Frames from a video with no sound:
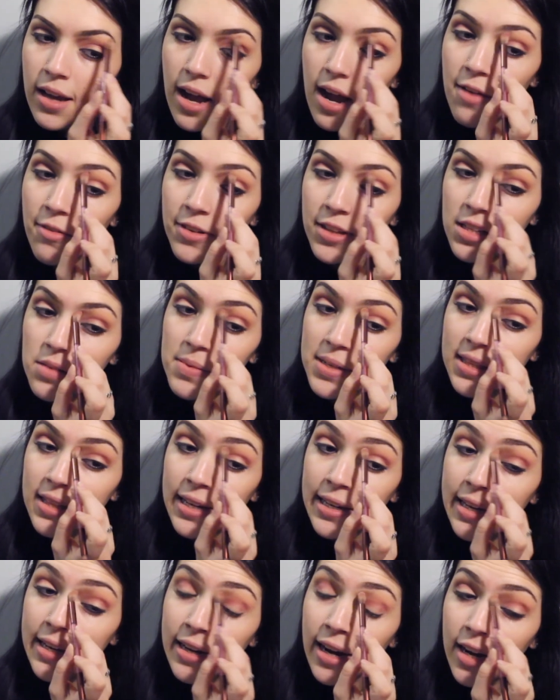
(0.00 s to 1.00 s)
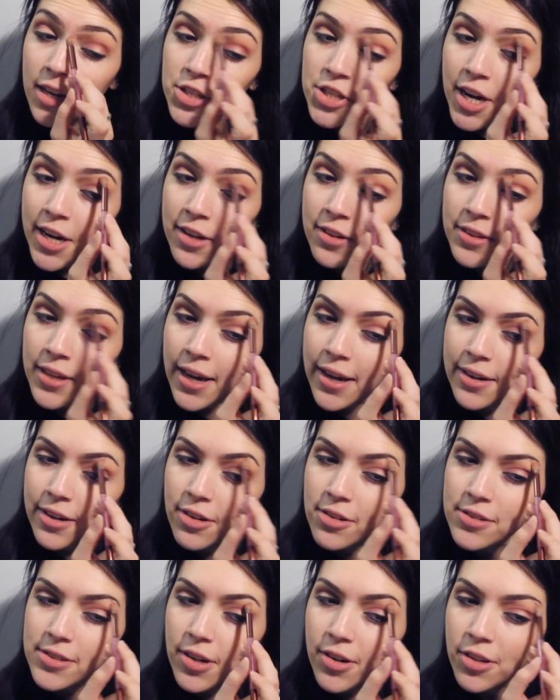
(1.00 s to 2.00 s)
I've really been liking eyeshadow that
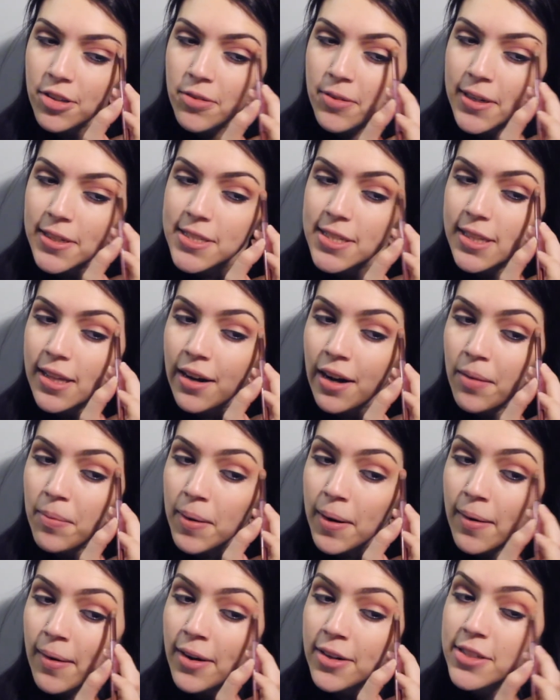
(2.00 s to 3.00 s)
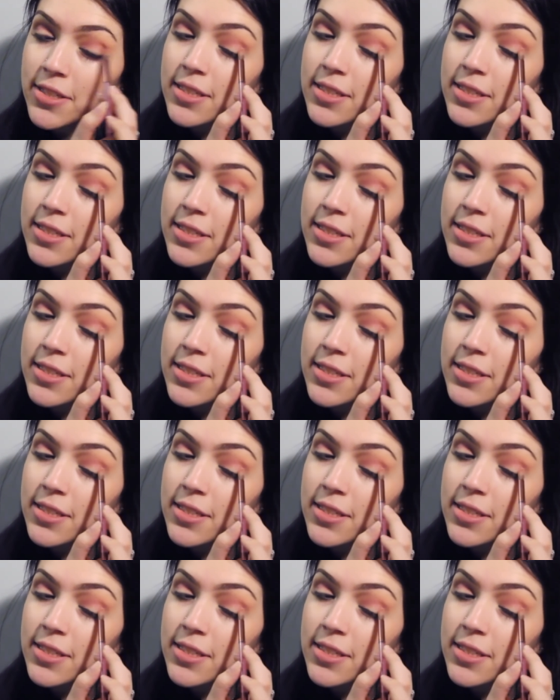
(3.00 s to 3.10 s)
goes all the way to the eyebrow. I